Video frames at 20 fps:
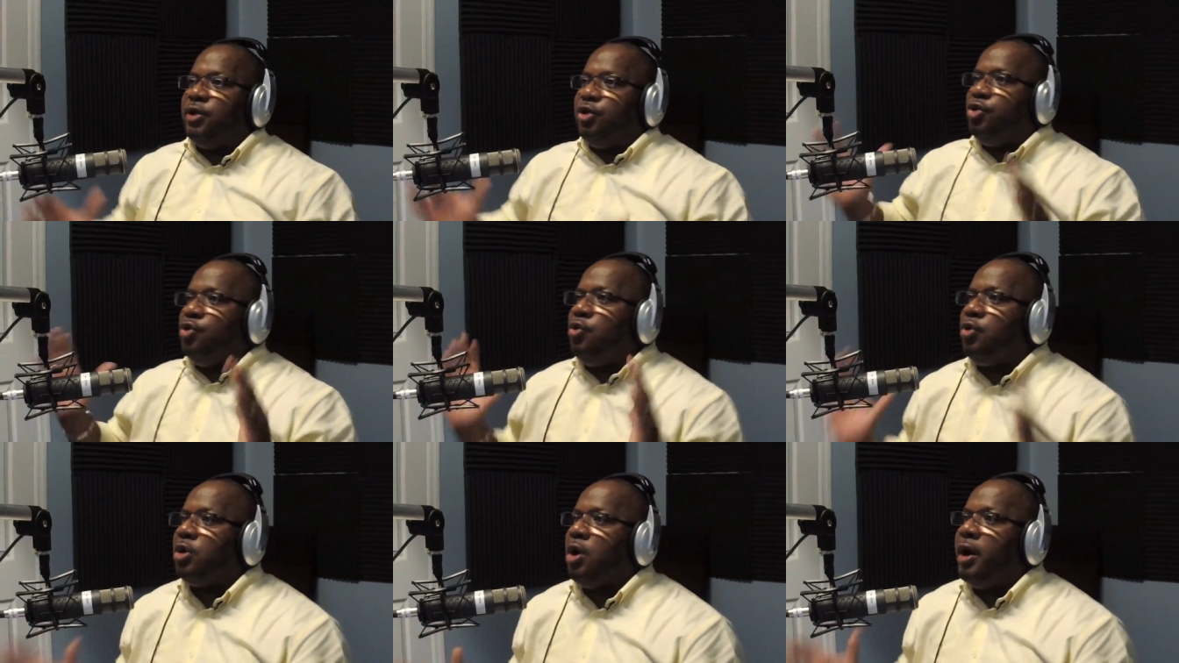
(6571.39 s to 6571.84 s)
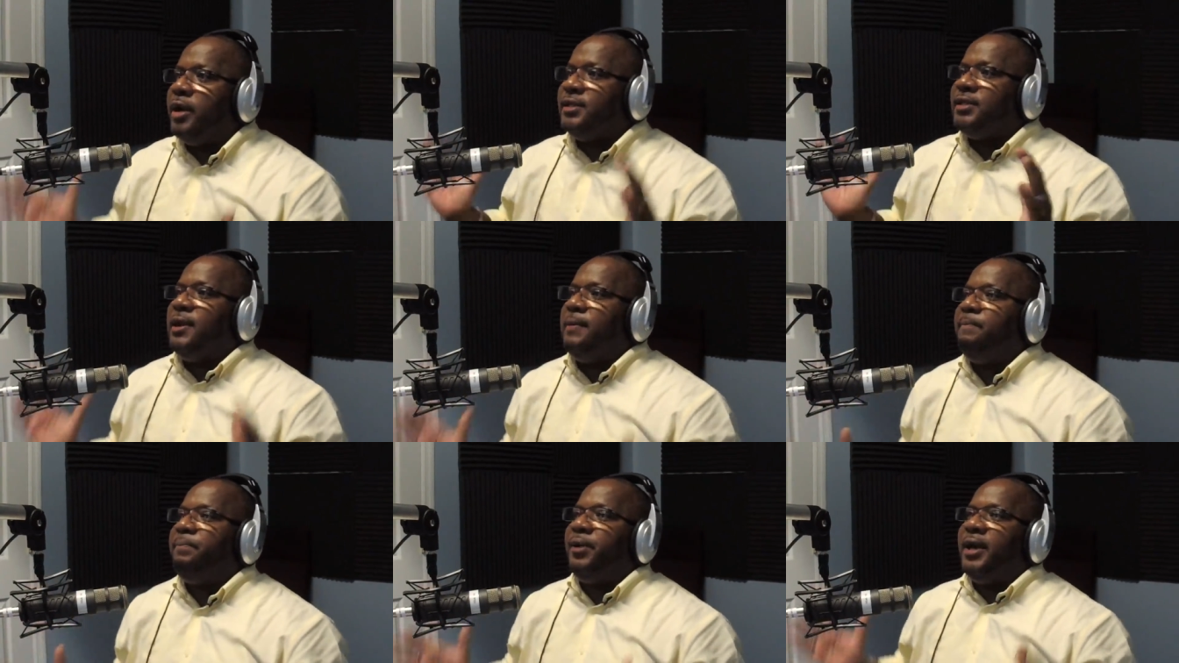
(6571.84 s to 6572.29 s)
and you
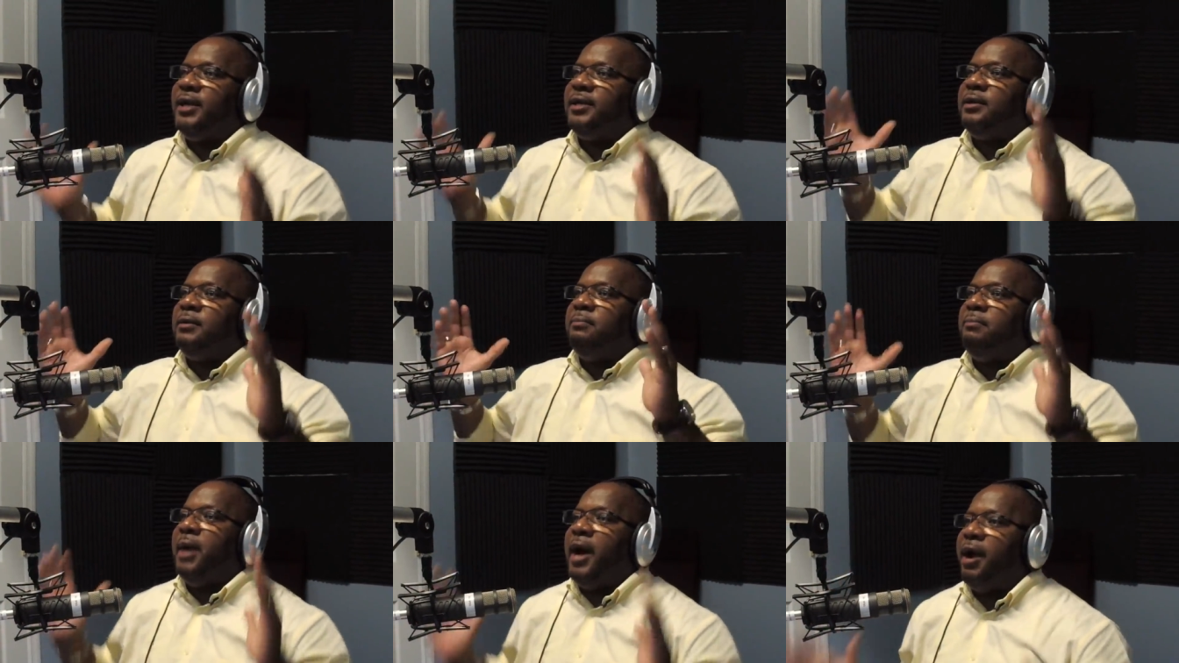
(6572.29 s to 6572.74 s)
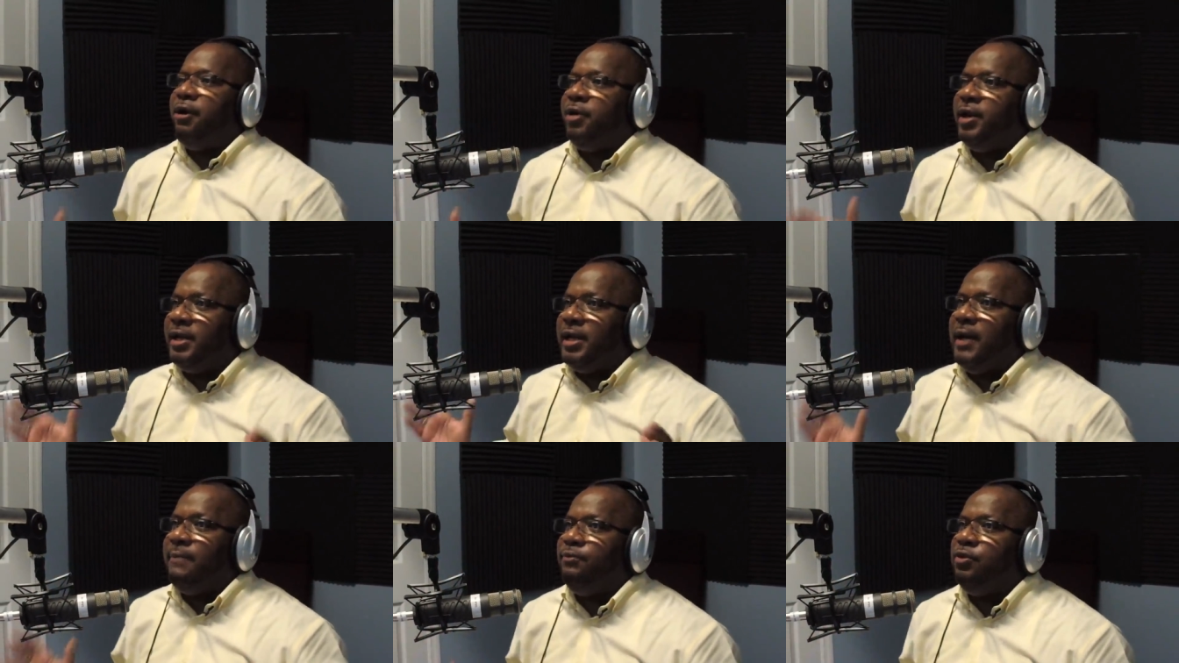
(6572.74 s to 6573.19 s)
contemplating
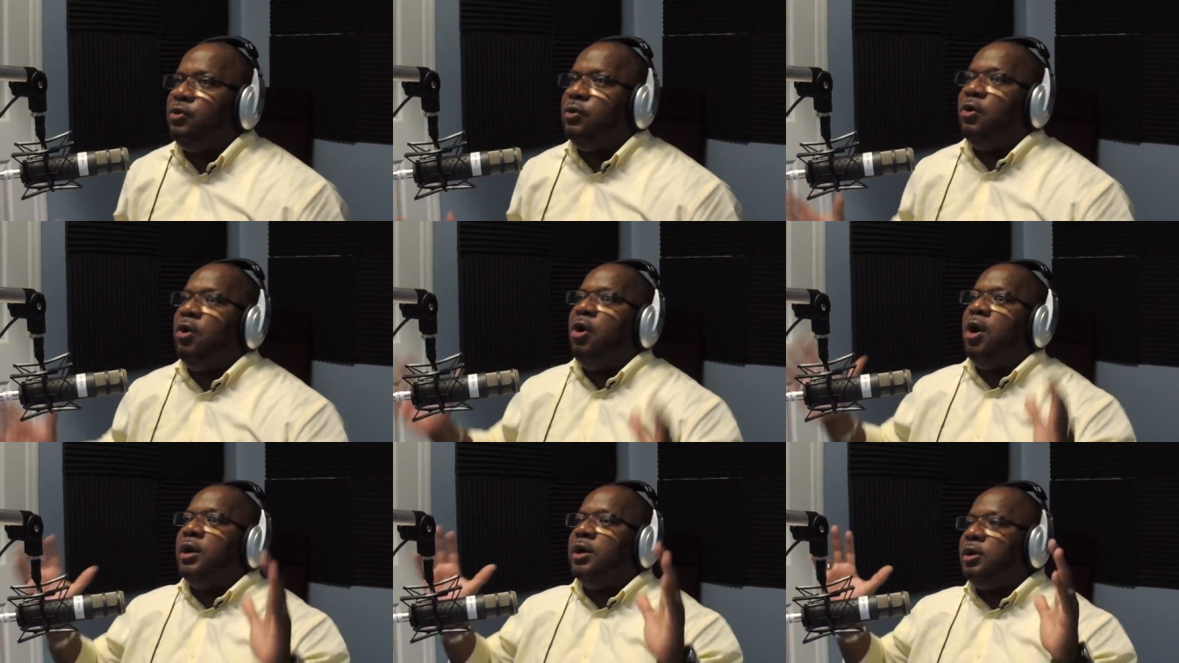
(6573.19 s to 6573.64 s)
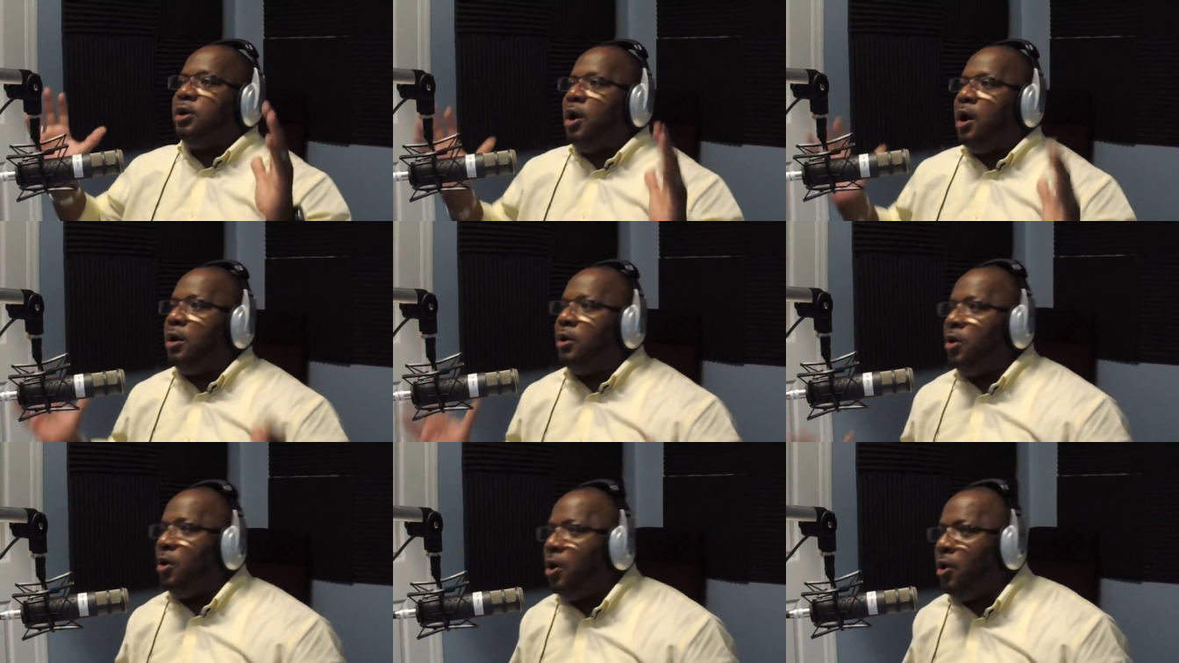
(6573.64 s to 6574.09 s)
marrying them, you all
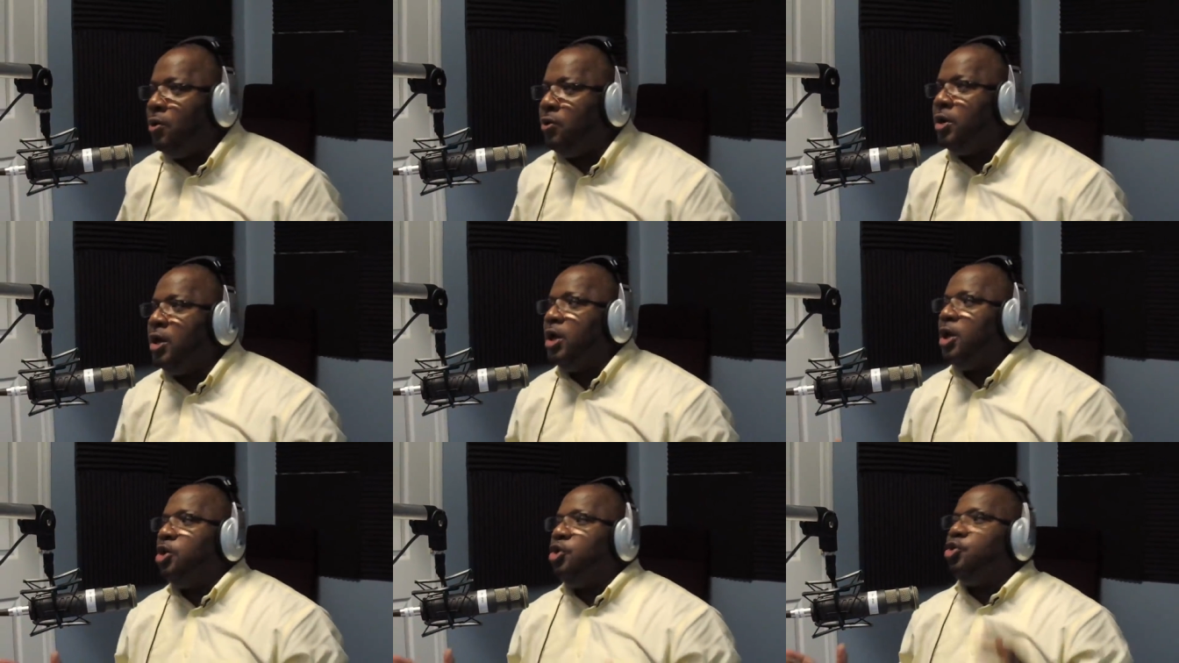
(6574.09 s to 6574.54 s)
gung ho,